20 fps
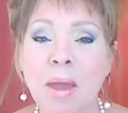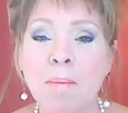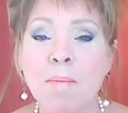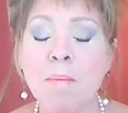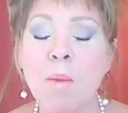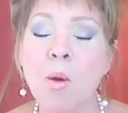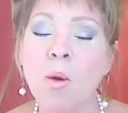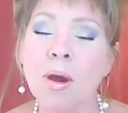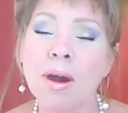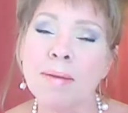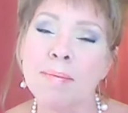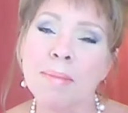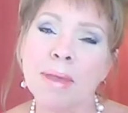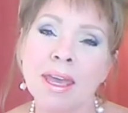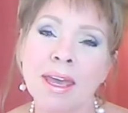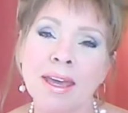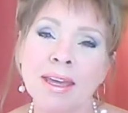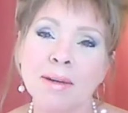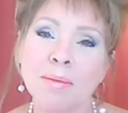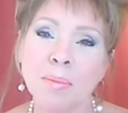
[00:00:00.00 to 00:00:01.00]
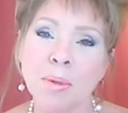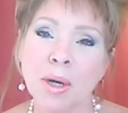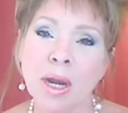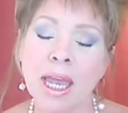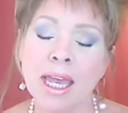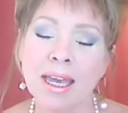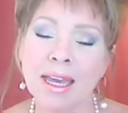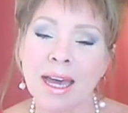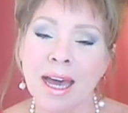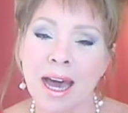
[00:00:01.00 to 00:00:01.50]
More men
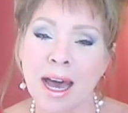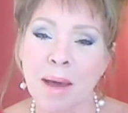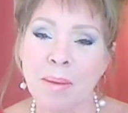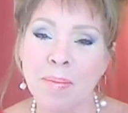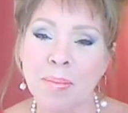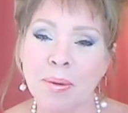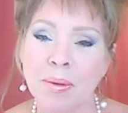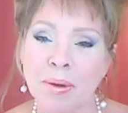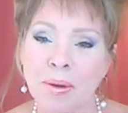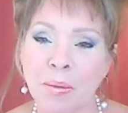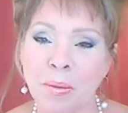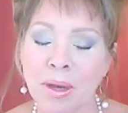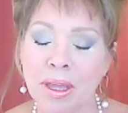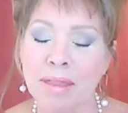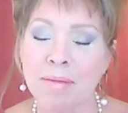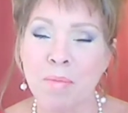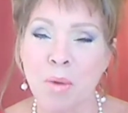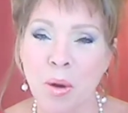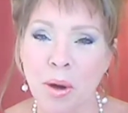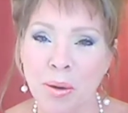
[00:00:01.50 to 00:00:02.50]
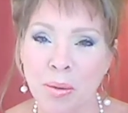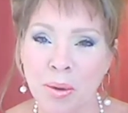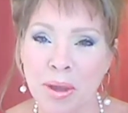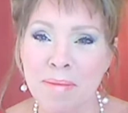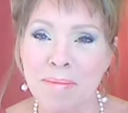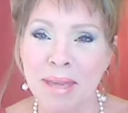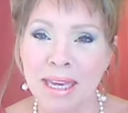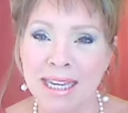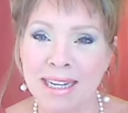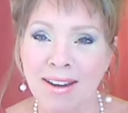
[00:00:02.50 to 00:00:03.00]
break up with more
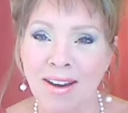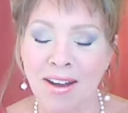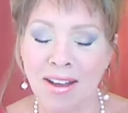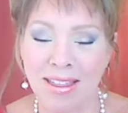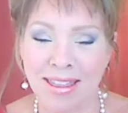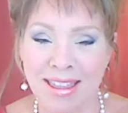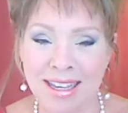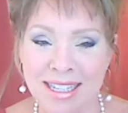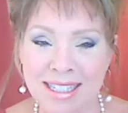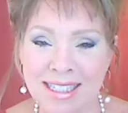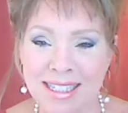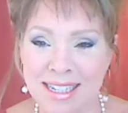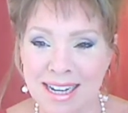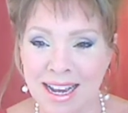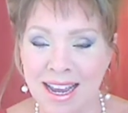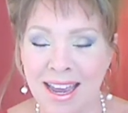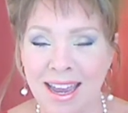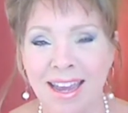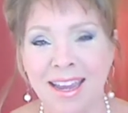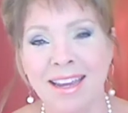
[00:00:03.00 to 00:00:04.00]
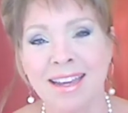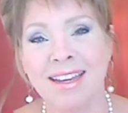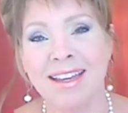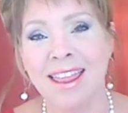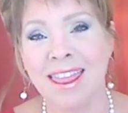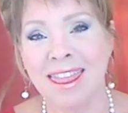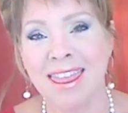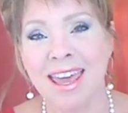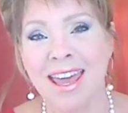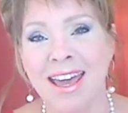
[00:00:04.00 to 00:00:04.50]
women on this day
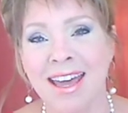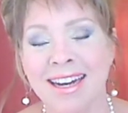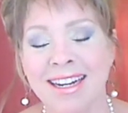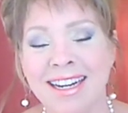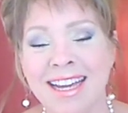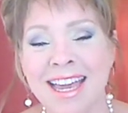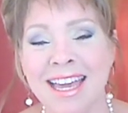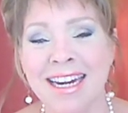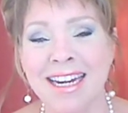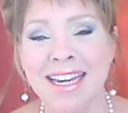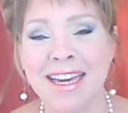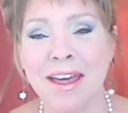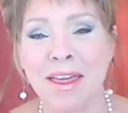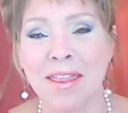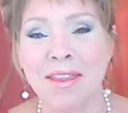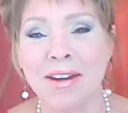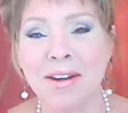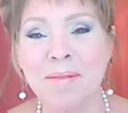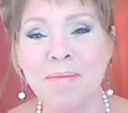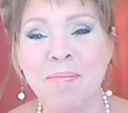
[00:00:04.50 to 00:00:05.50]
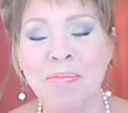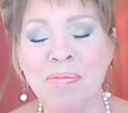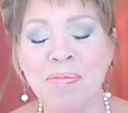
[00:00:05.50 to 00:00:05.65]
than any other.